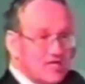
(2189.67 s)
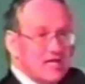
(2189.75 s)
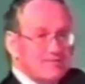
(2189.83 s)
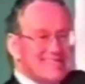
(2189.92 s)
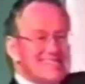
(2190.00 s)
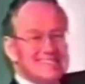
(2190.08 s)
C,
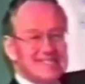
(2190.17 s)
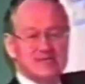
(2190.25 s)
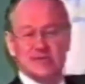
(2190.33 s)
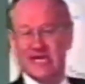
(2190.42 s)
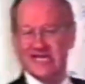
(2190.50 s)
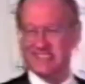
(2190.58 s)
business
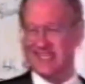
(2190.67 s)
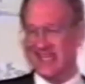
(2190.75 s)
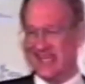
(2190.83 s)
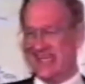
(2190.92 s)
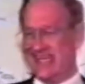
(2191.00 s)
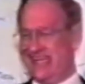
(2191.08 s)
expense.
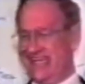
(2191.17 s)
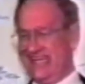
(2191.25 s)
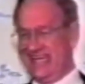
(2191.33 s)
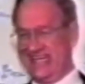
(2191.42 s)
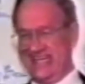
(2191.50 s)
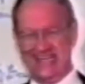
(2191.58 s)

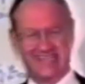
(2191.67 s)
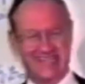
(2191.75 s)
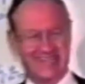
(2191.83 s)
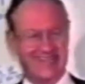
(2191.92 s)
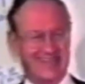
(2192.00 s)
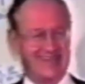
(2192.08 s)
The
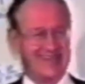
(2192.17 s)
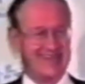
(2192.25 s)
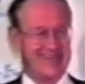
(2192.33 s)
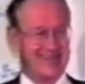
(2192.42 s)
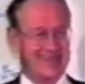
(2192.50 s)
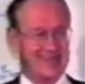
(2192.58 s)

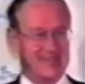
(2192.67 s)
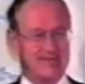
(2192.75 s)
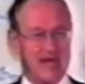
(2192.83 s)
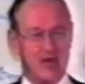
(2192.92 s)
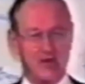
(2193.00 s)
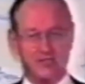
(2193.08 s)

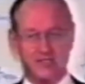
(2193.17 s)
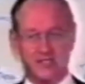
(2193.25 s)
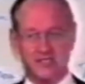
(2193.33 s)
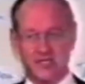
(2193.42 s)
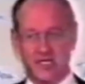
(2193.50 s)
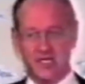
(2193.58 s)
power's in
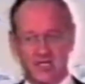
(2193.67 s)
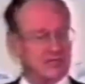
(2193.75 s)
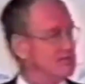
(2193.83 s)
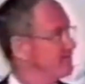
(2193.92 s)
the C.